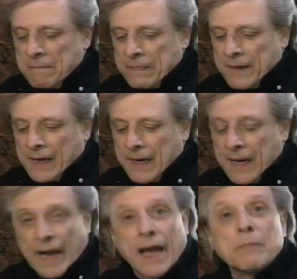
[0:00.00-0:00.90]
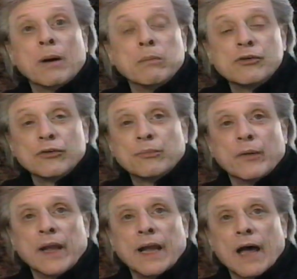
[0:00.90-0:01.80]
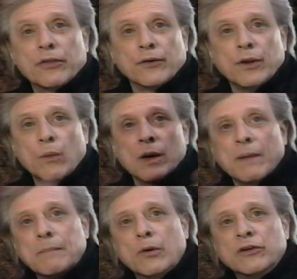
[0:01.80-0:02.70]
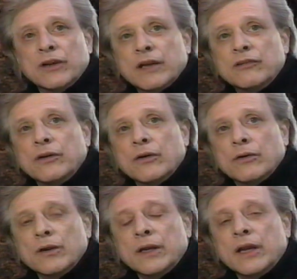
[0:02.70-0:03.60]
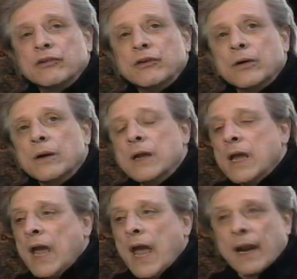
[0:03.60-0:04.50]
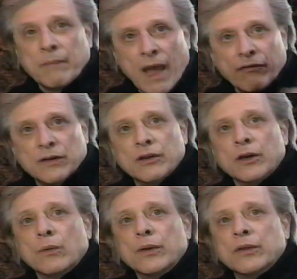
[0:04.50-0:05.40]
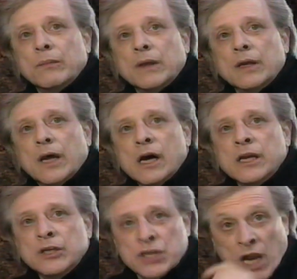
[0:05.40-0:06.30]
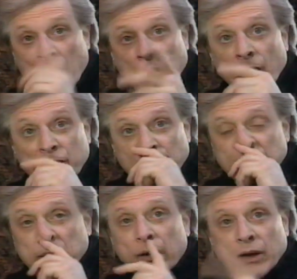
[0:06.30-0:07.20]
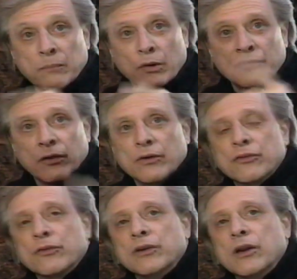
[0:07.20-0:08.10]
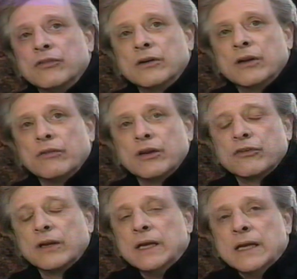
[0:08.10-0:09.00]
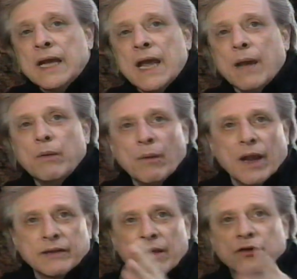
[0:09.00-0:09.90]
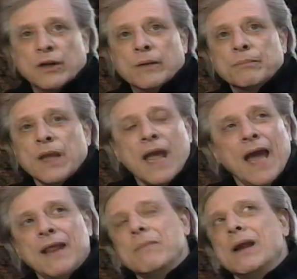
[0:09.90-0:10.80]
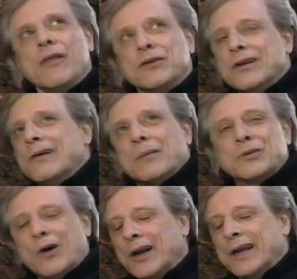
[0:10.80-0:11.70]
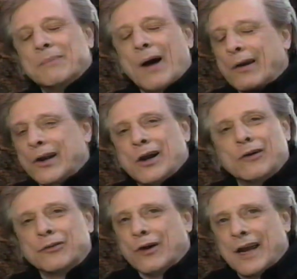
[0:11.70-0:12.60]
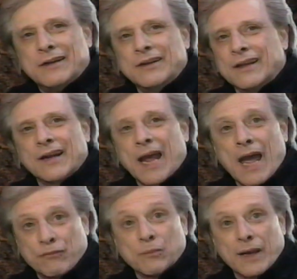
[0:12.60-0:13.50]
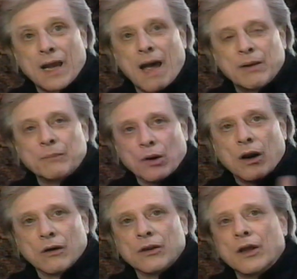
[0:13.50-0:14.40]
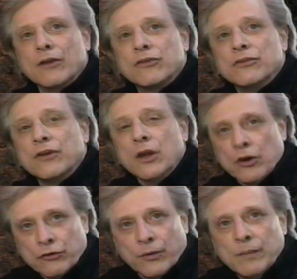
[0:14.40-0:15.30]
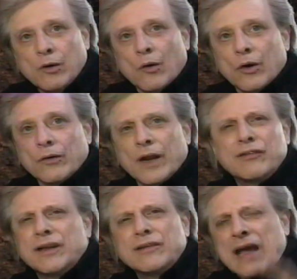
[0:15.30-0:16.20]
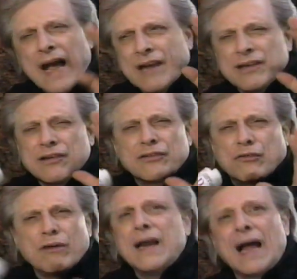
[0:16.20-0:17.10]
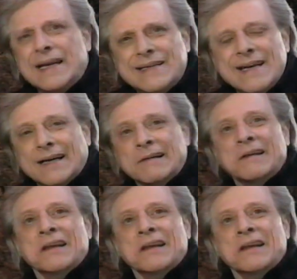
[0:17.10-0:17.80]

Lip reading: I got a publisher who's bringing out 31 of my books next year, early next year. And I'm having dinner with them in Chicago. I was at the American Bookseller Association convention. And we went out to have dinner. And in the middle of the dinner, I'm talking about a cover idea that I had for my comic book, Harlan Ellison's Dream Corridor. And I said, this great idea.